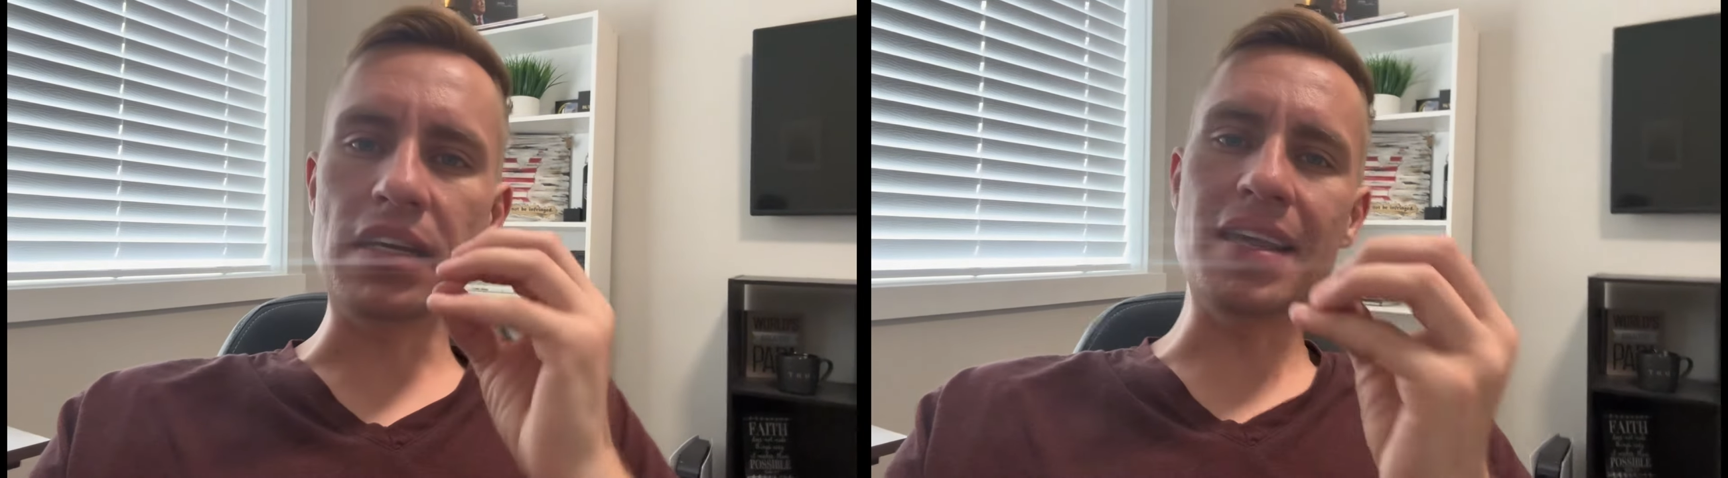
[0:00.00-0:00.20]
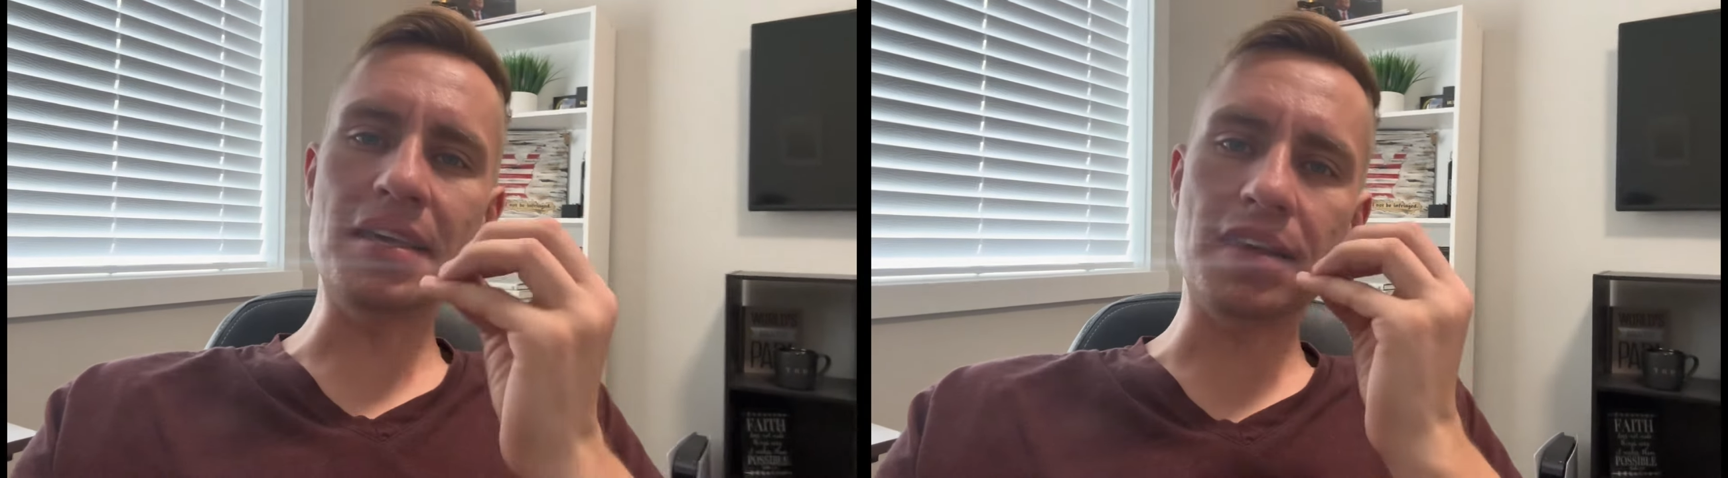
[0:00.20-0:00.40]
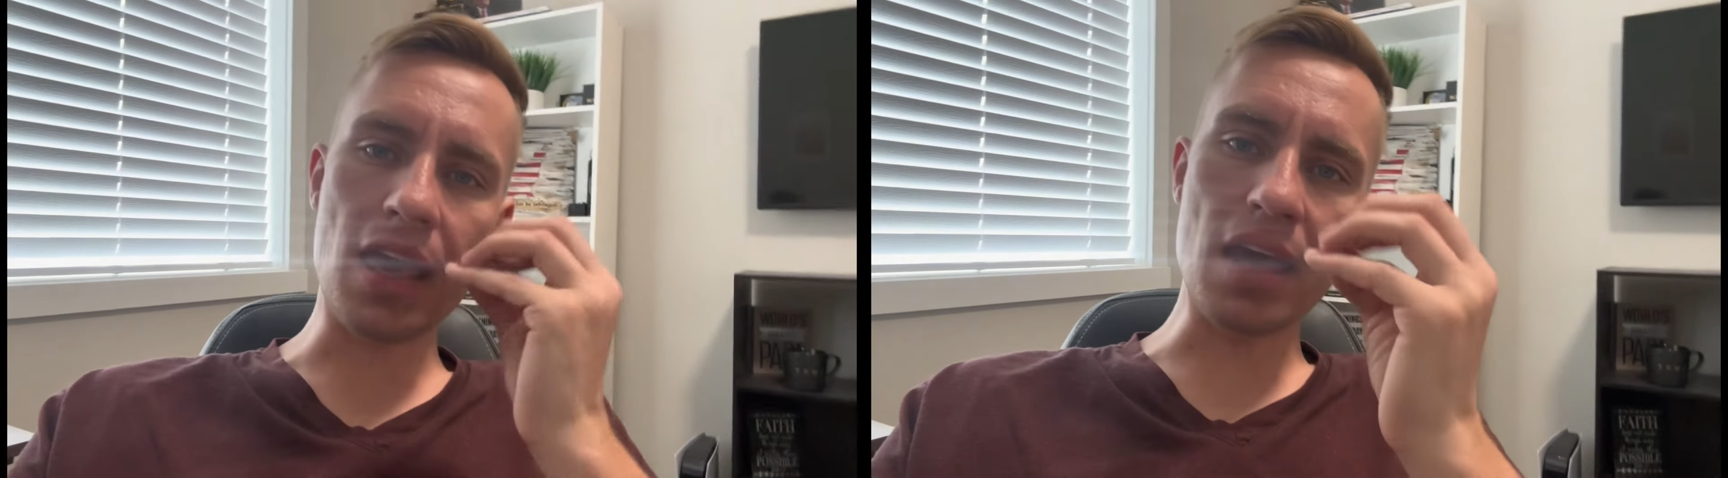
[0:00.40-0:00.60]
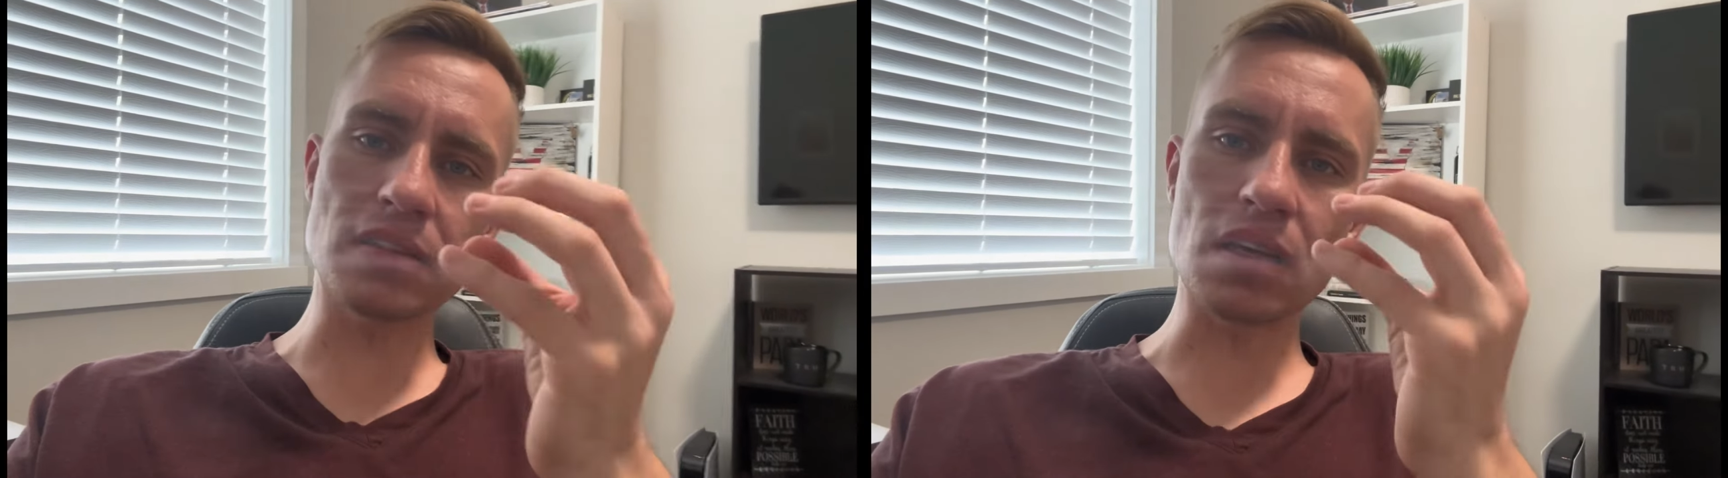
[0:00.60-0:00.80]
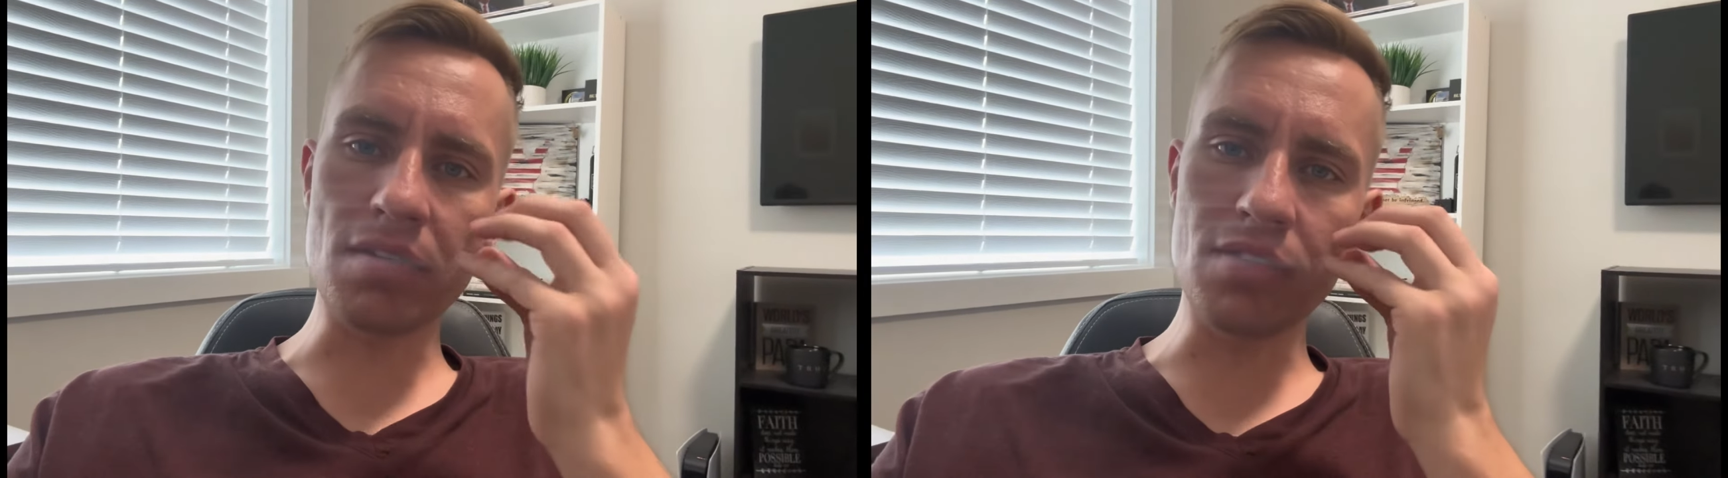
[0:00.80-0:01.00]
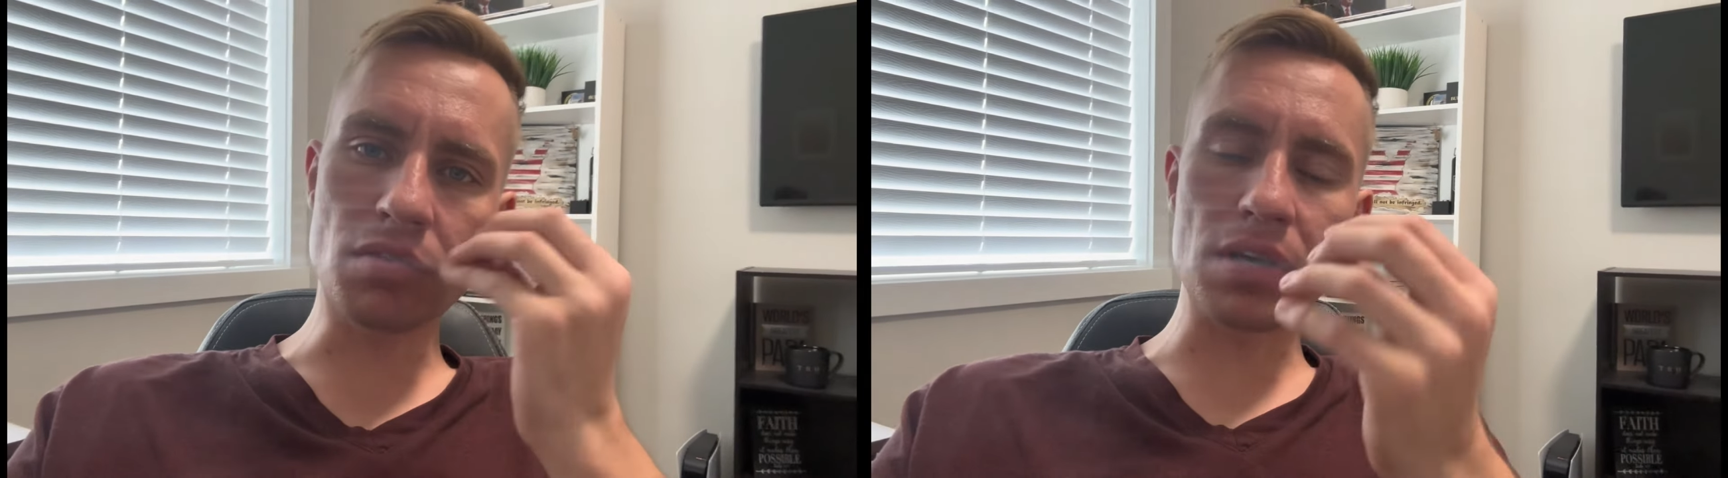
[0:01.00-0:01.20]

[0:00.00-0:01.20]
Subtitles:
he can't even